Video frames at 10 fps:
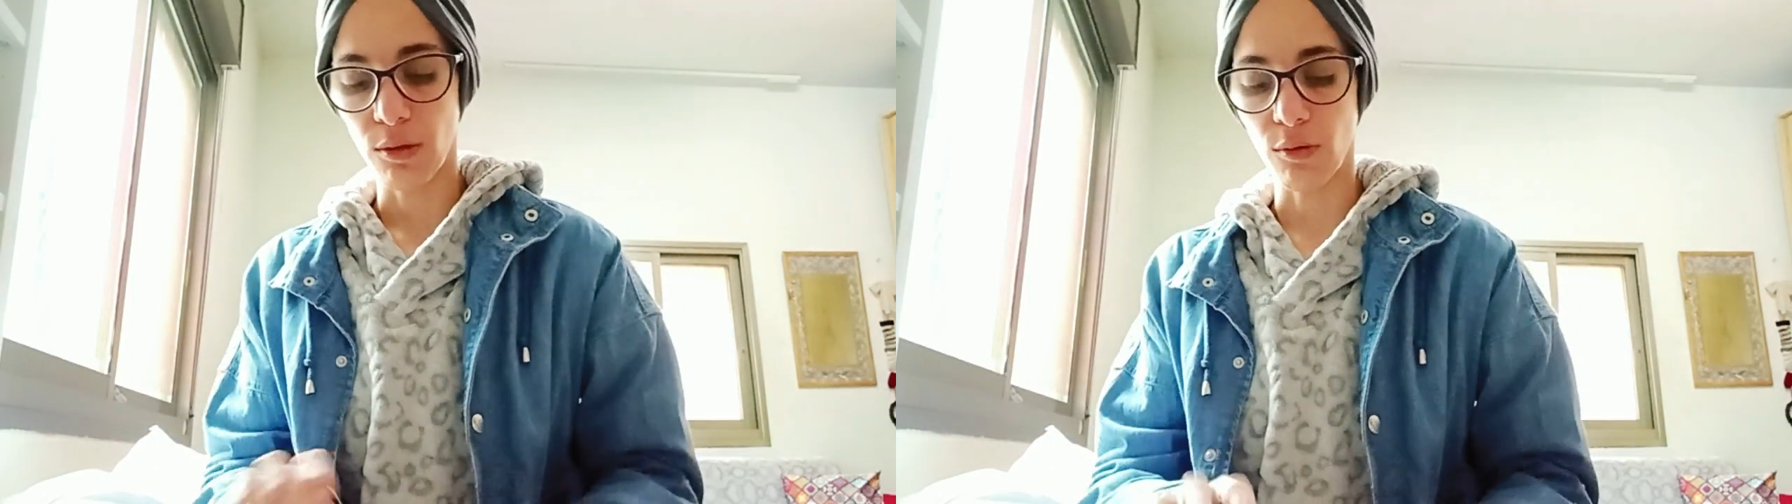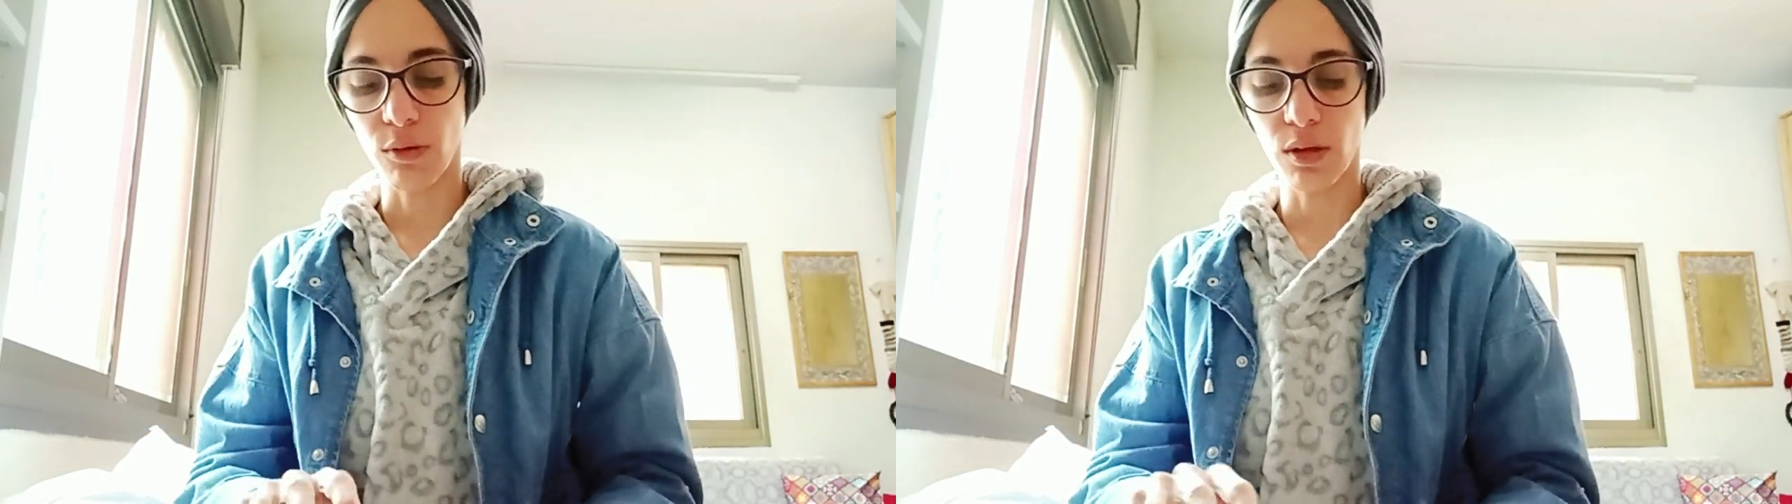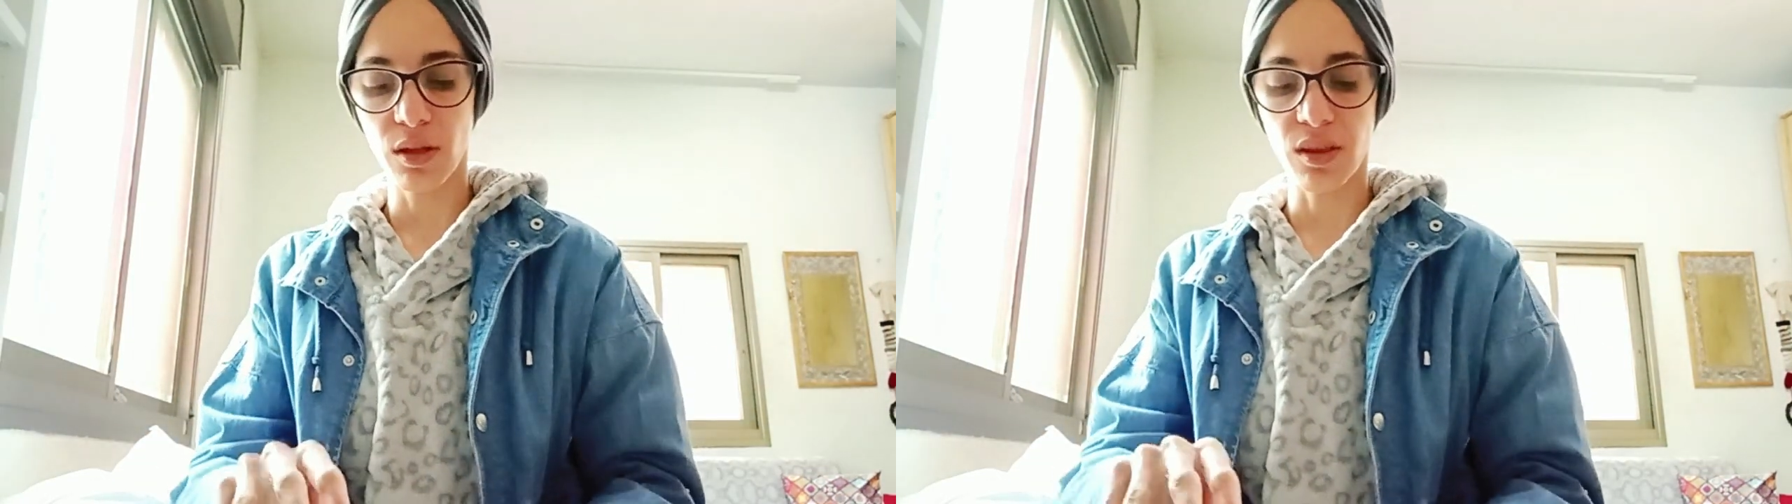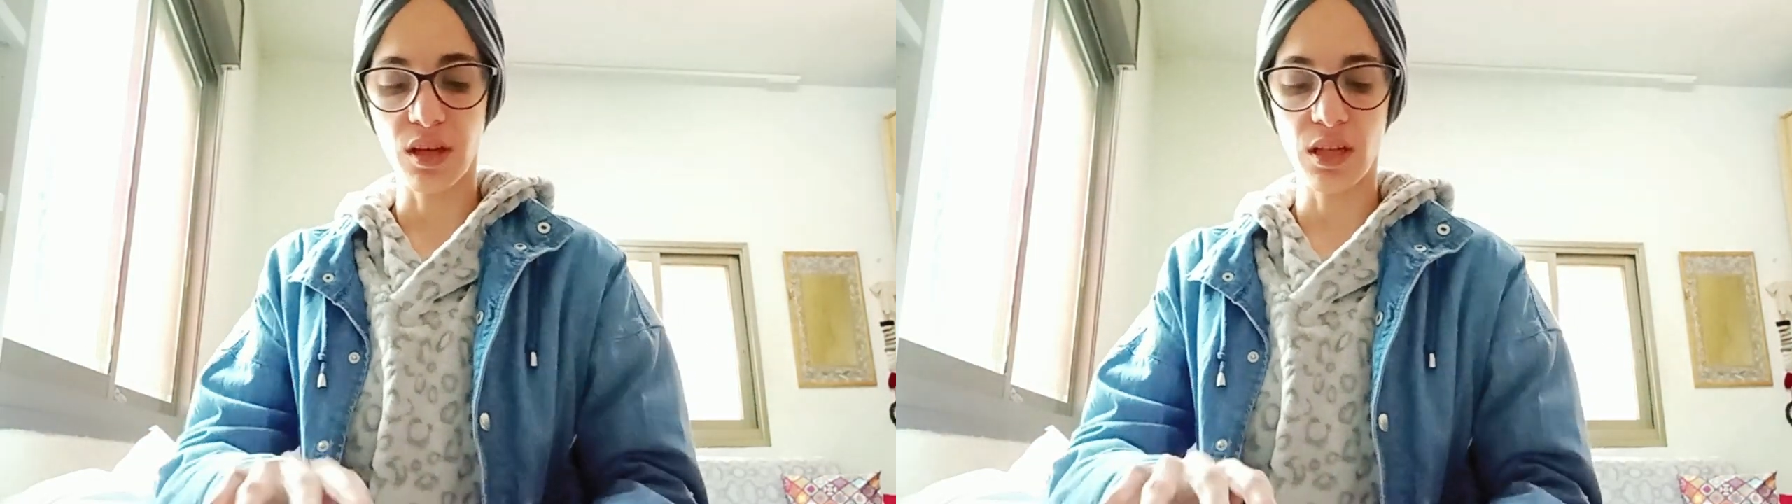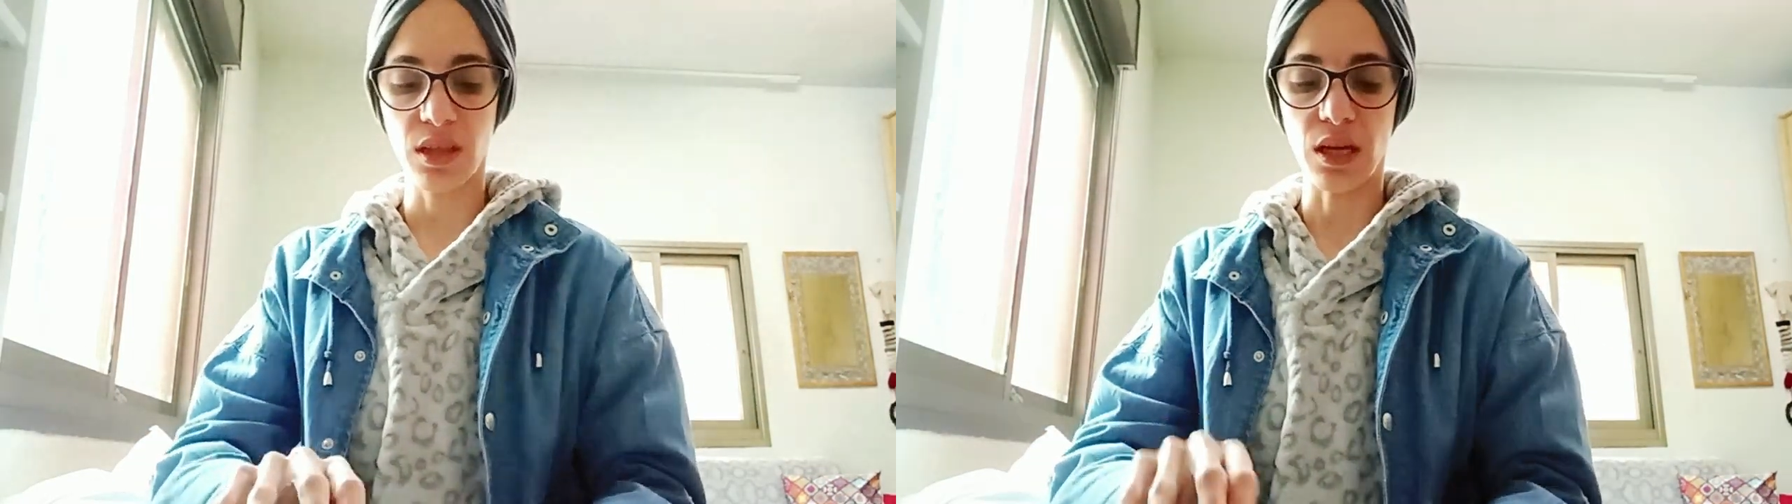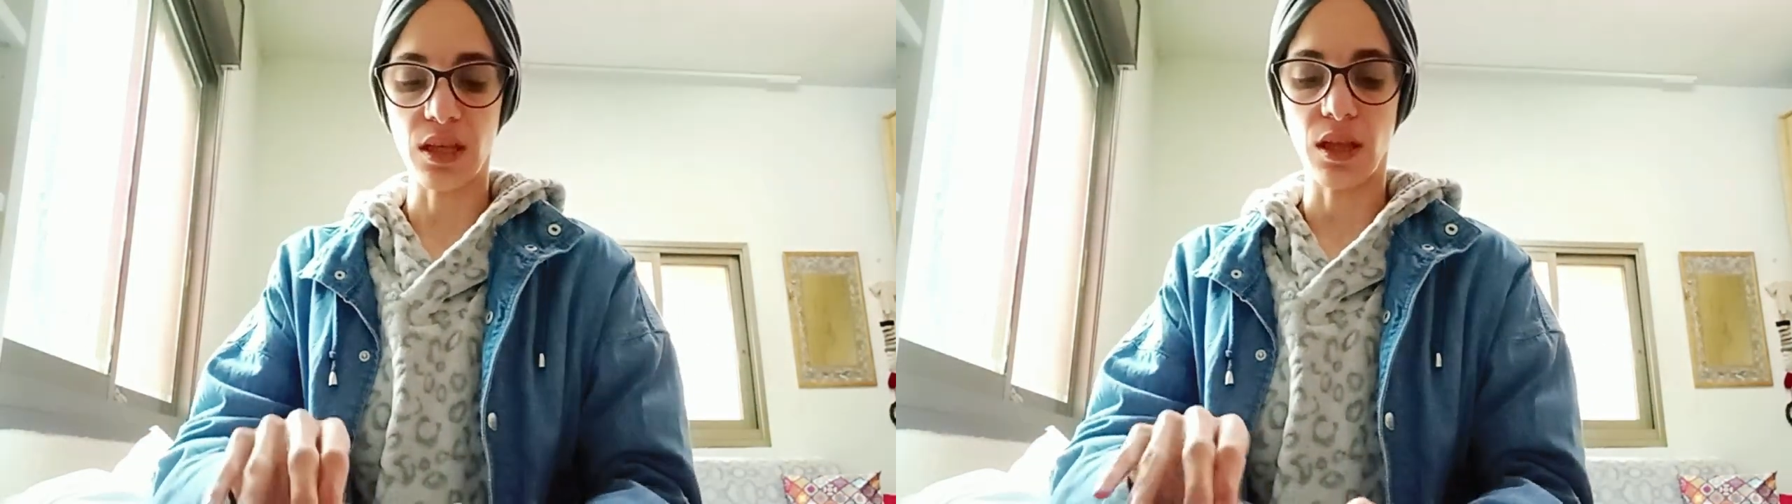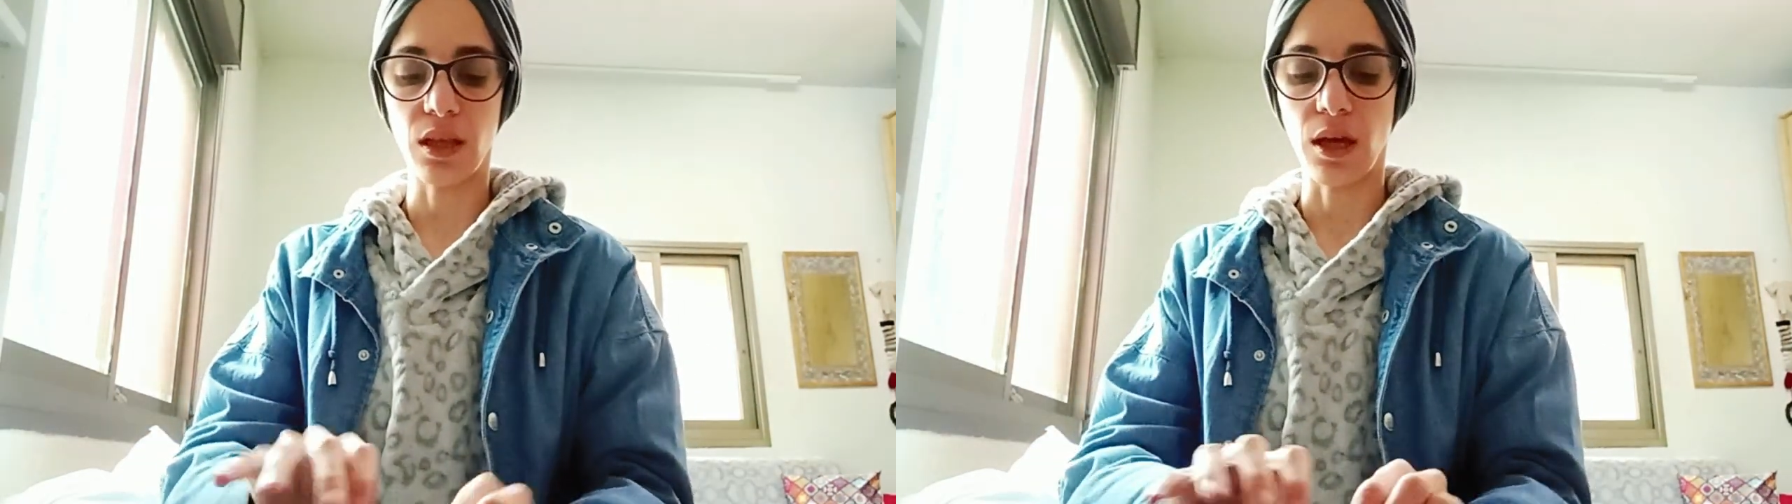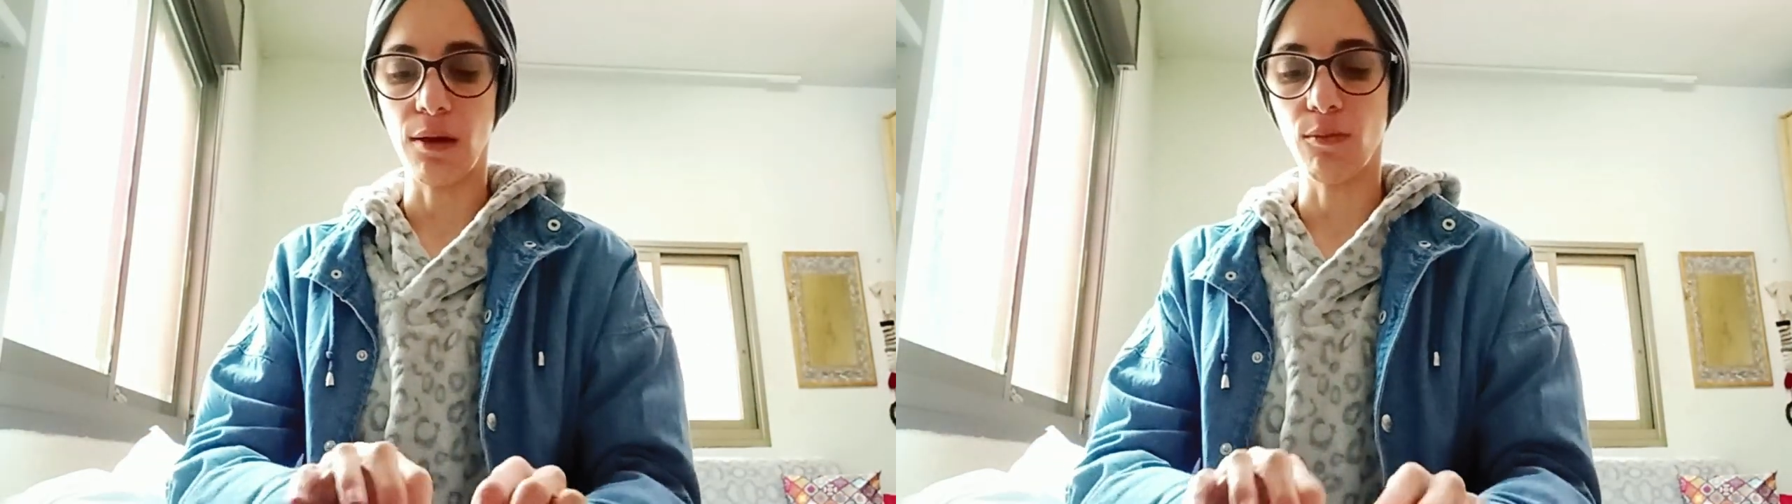The only thing that it
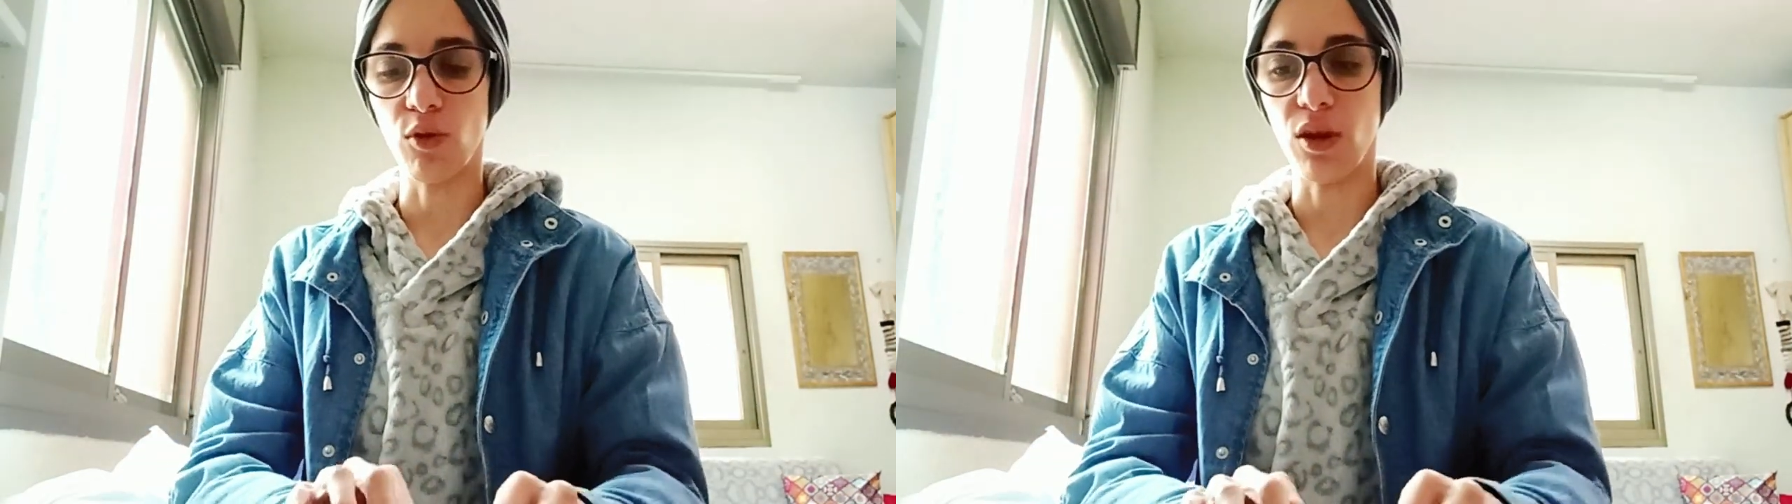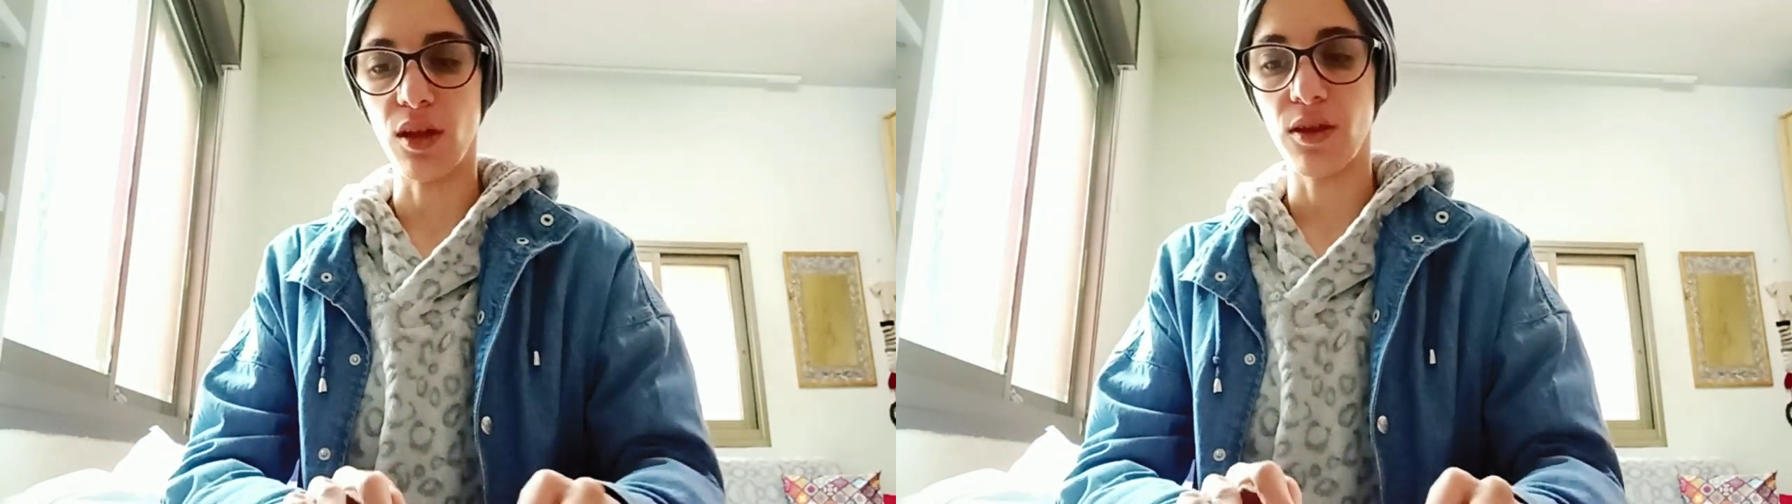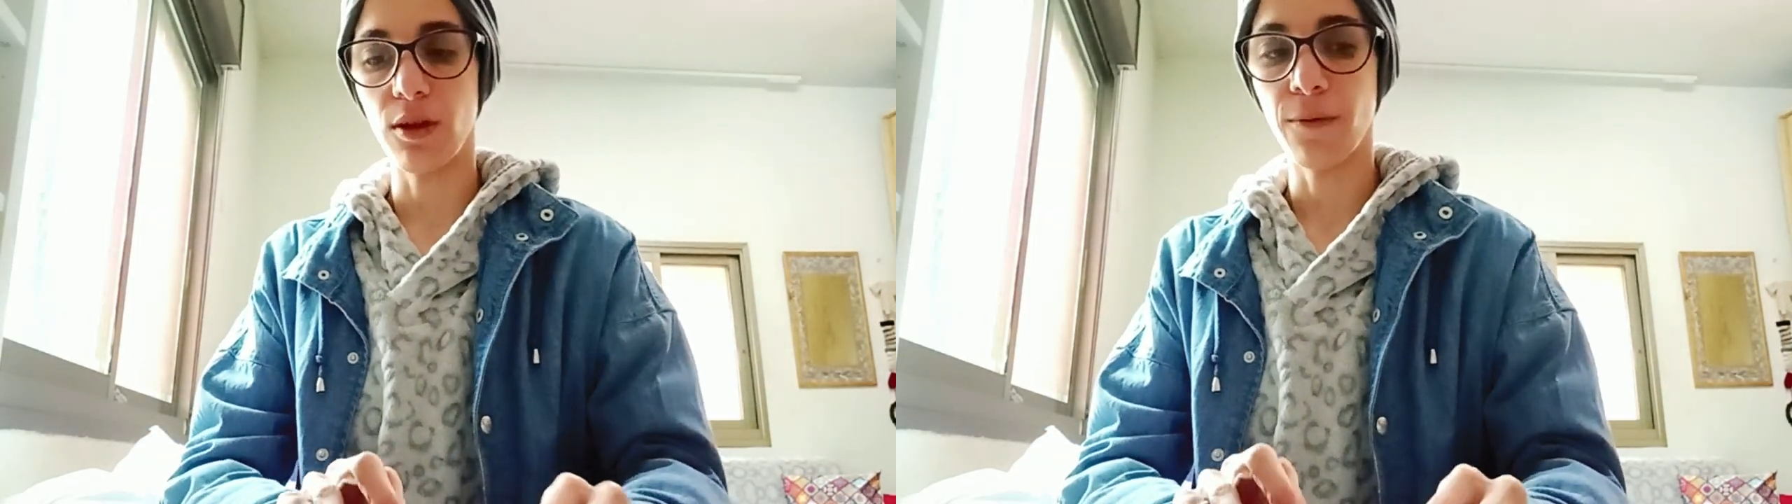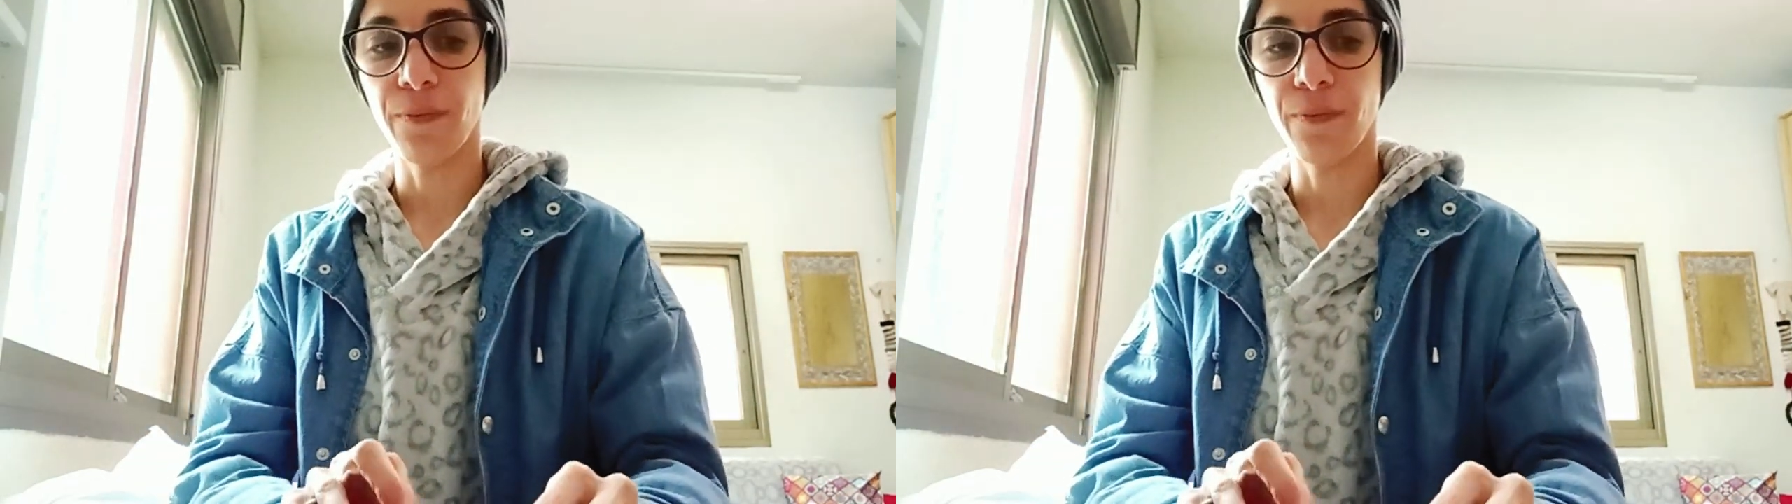came with